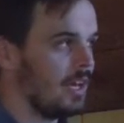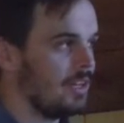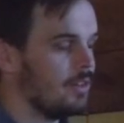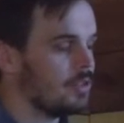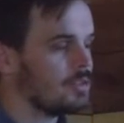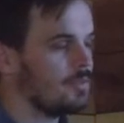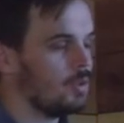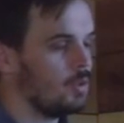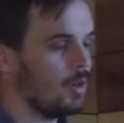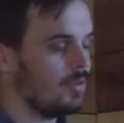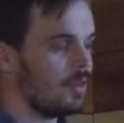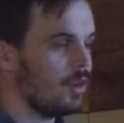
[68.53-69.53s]
And those of
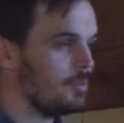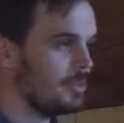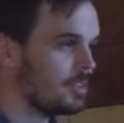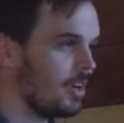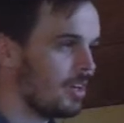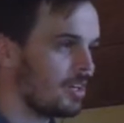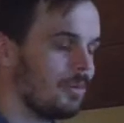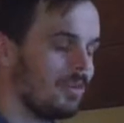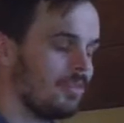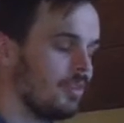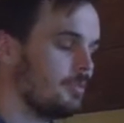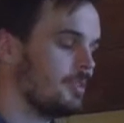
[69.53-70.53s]
you who have heard me talk
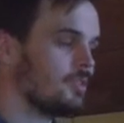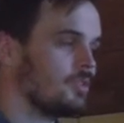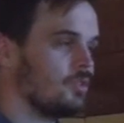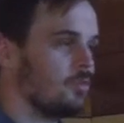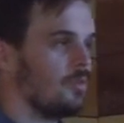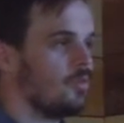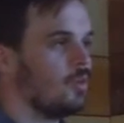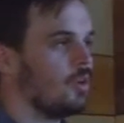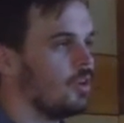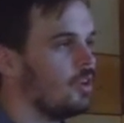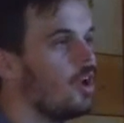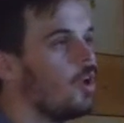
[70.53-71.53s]
about Philippians 2
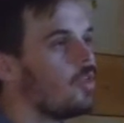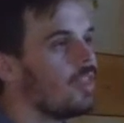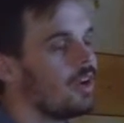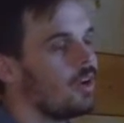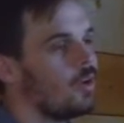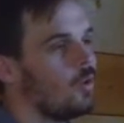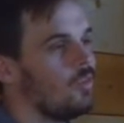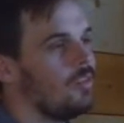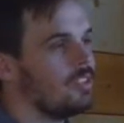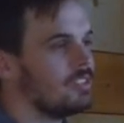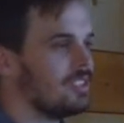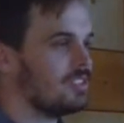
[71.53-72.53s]
before know that I
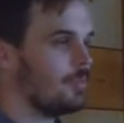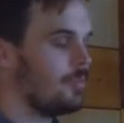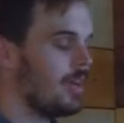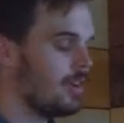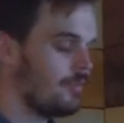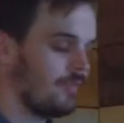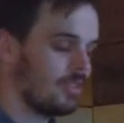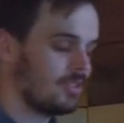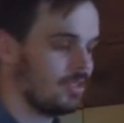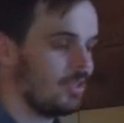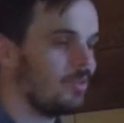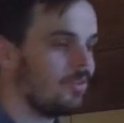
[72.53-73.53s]
hold this as a
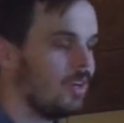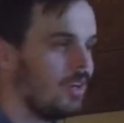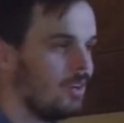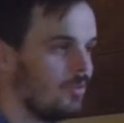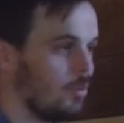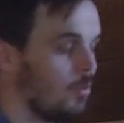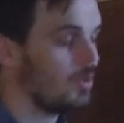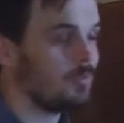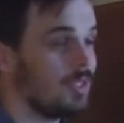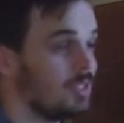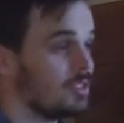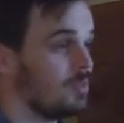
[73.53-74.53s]
manifesto for what
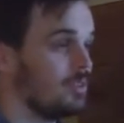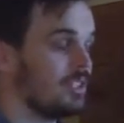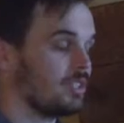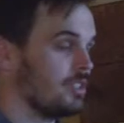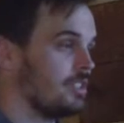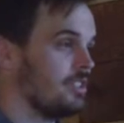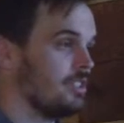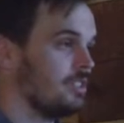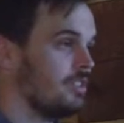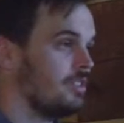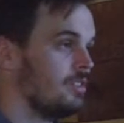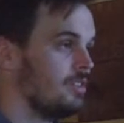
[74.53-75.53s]
it means to be a Christian.
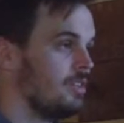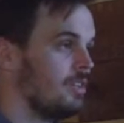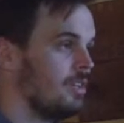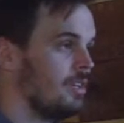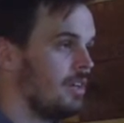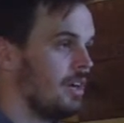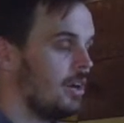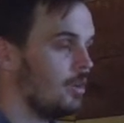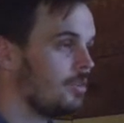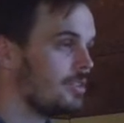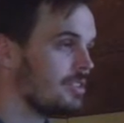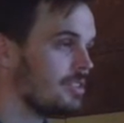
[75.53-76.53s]
I
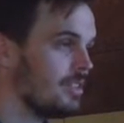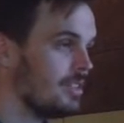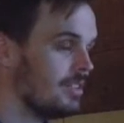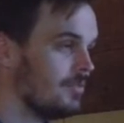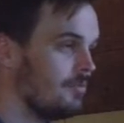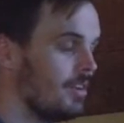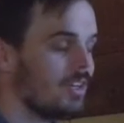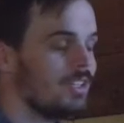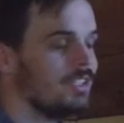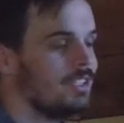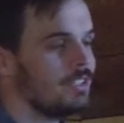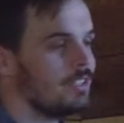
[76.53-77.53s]
hold this
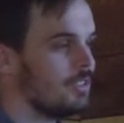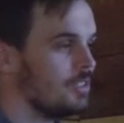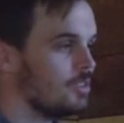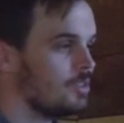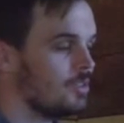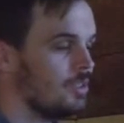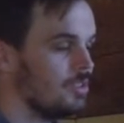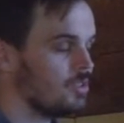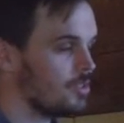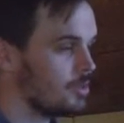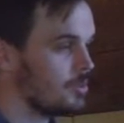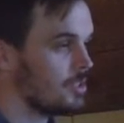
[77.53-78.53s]
very dearly, these, these
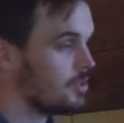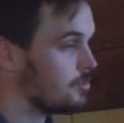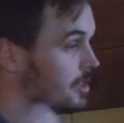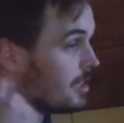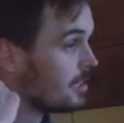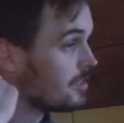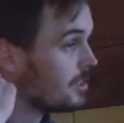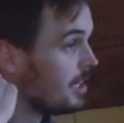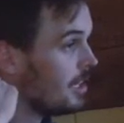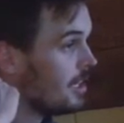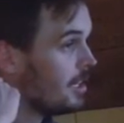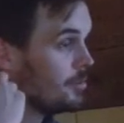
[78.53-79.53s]
scriptures, because
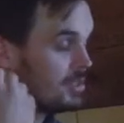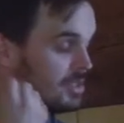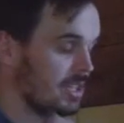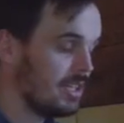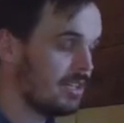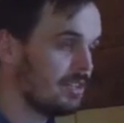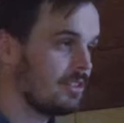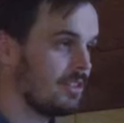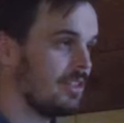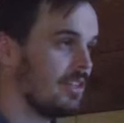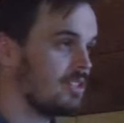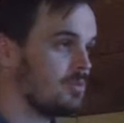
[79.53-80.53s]

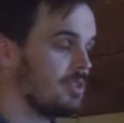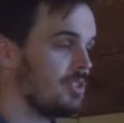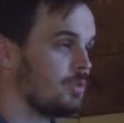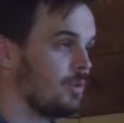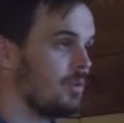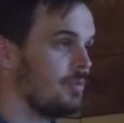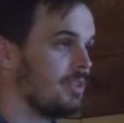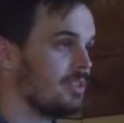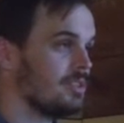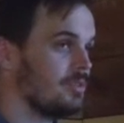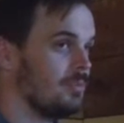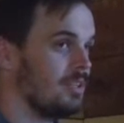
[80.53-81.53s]
Particularly, they speak to what it
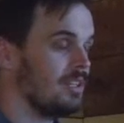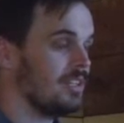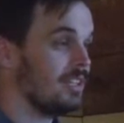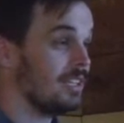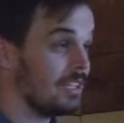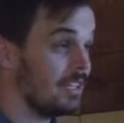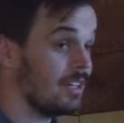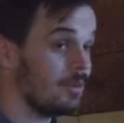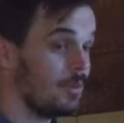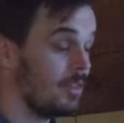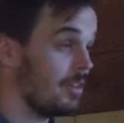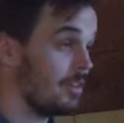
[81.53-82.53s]
means to be a
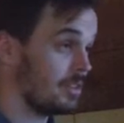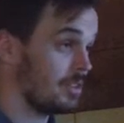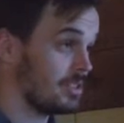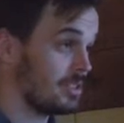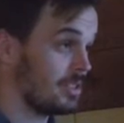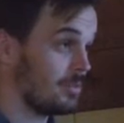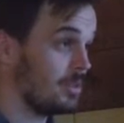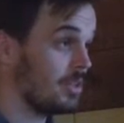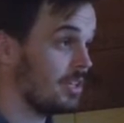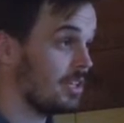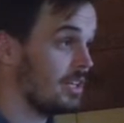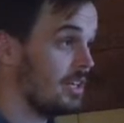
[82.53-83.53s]
leader within the Christian
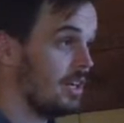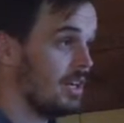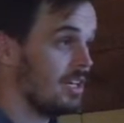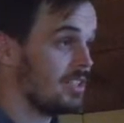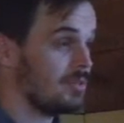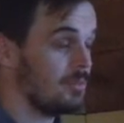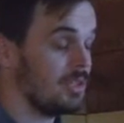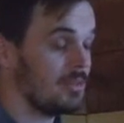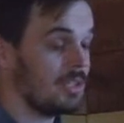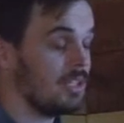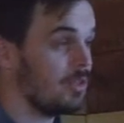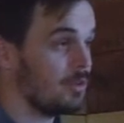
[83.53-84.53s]
community and to be
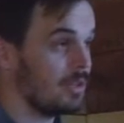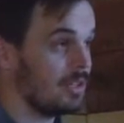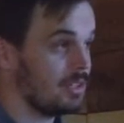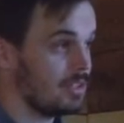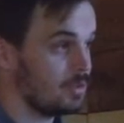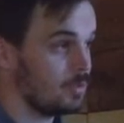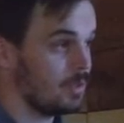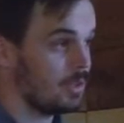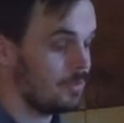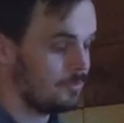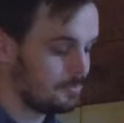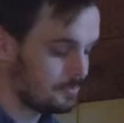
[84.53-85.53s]
a leader within this
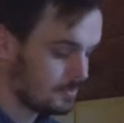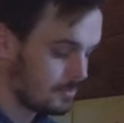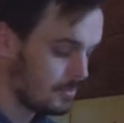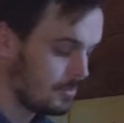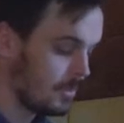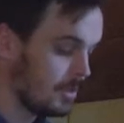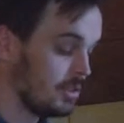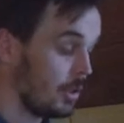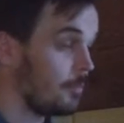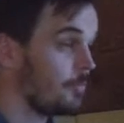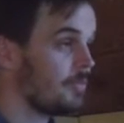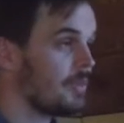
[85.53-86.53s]
world.
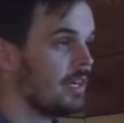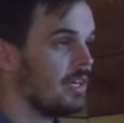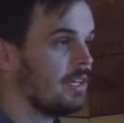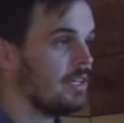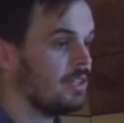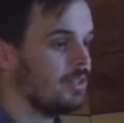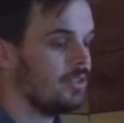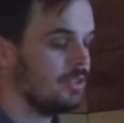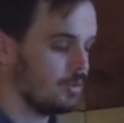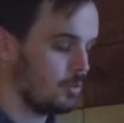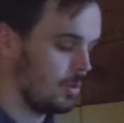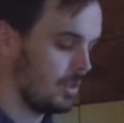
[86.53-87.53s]
So, hear
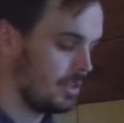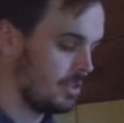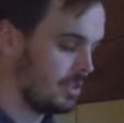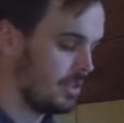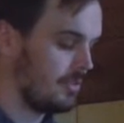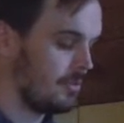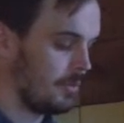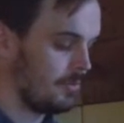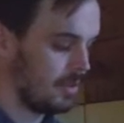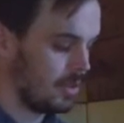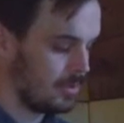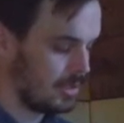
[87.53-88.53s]
these words from
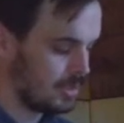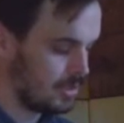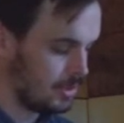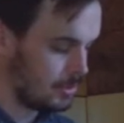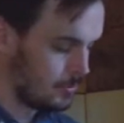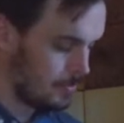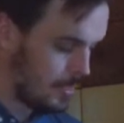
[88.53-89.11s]
Philippians 2.